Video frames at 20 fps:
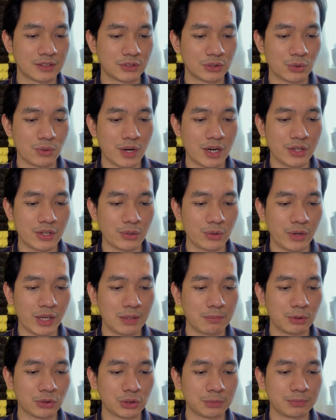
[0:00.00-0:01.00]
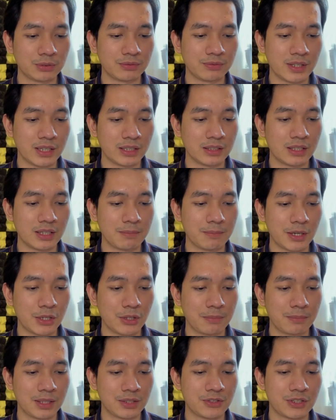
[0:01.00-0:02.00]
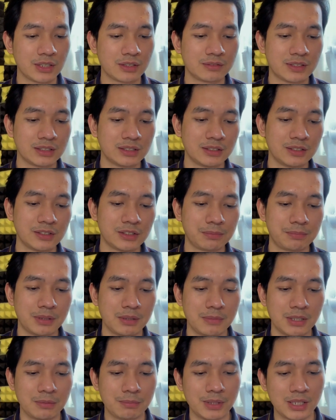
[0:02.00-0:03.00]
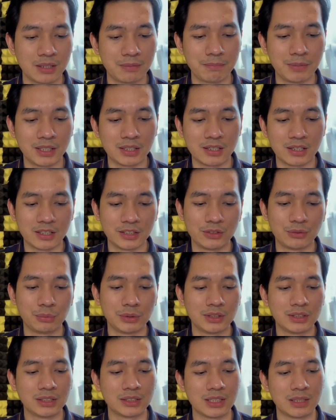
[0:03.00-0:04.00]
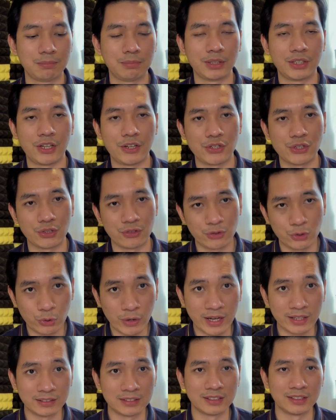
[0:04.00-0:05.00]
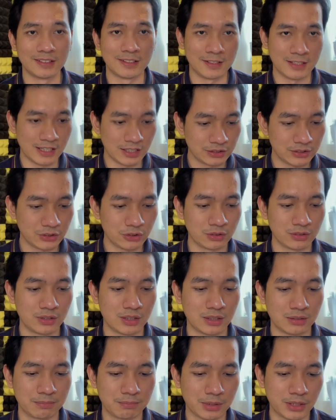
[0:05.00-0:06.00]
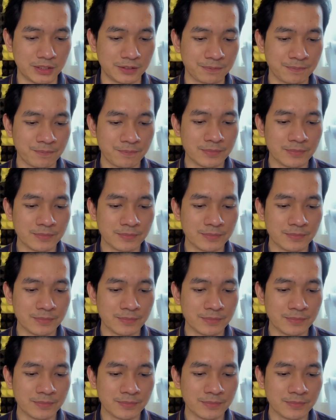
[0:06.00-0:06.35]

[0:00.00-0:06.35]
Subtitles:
So are you able to provide a biometric residence permit BRP card with this application? So I said yes on that part.